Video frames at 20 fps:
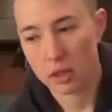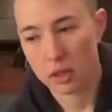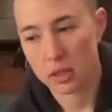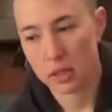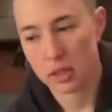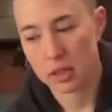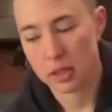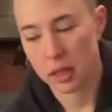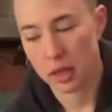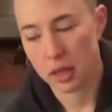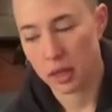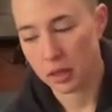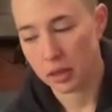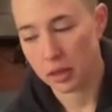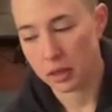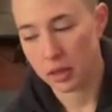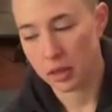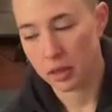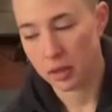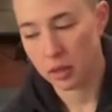I was gonna
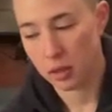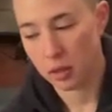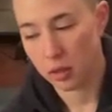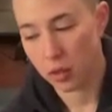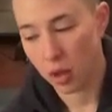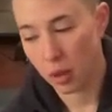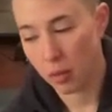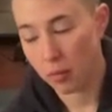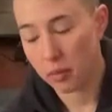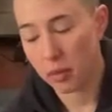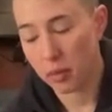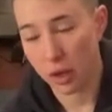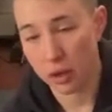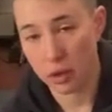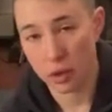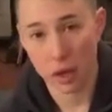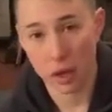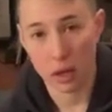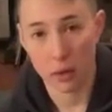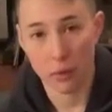say, I'm
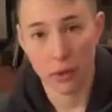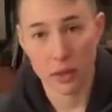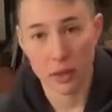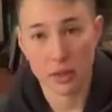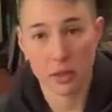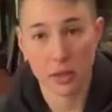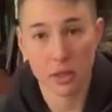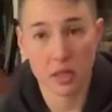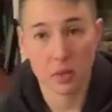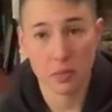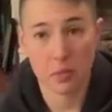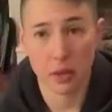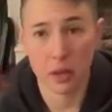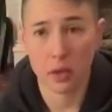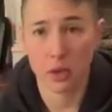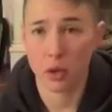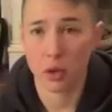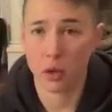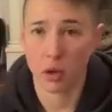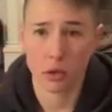glad you're adding weight to these,
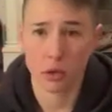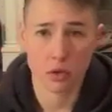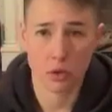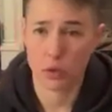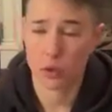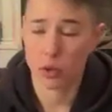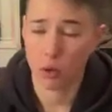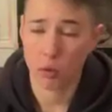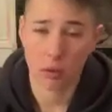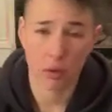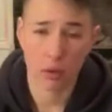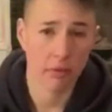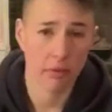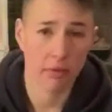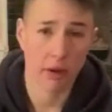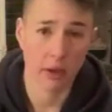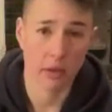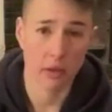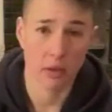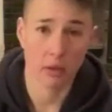but you're also totally
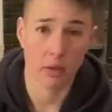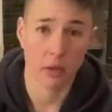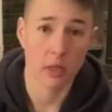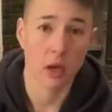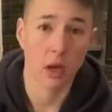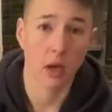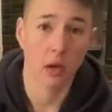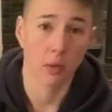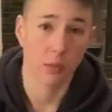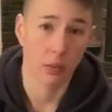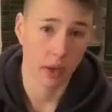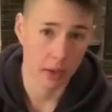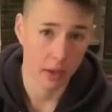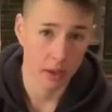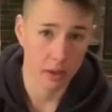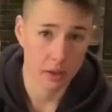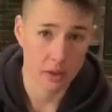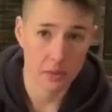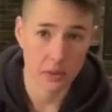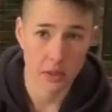fine to do these
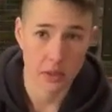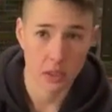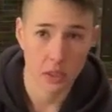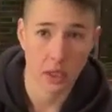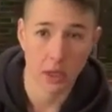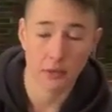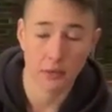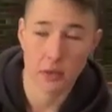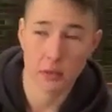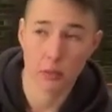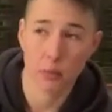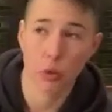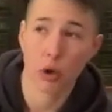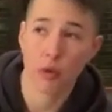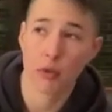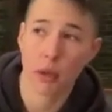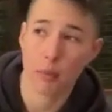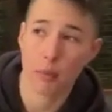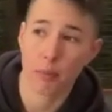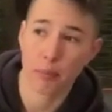unweighted, especially if it's
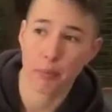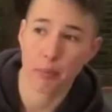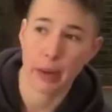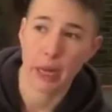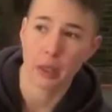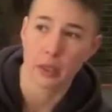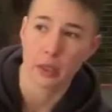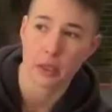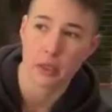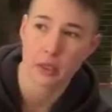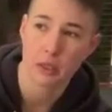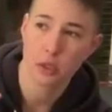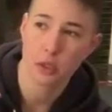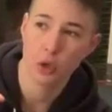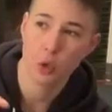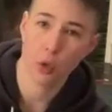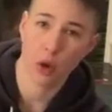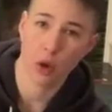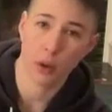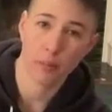more of a balance.
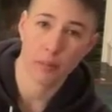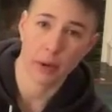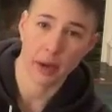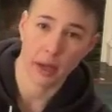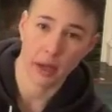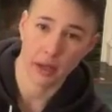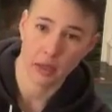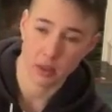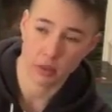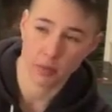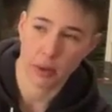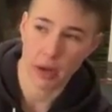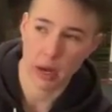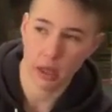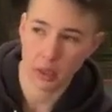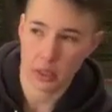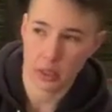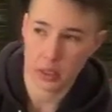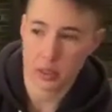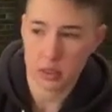You want to bias a
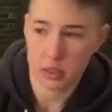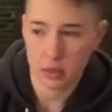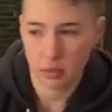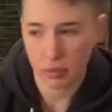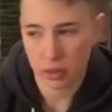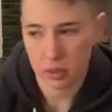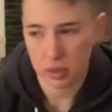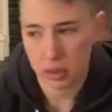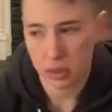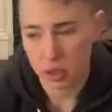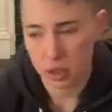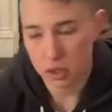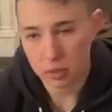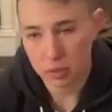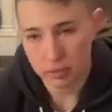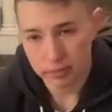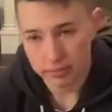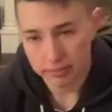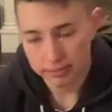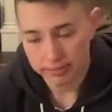balance
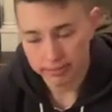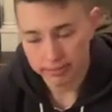position.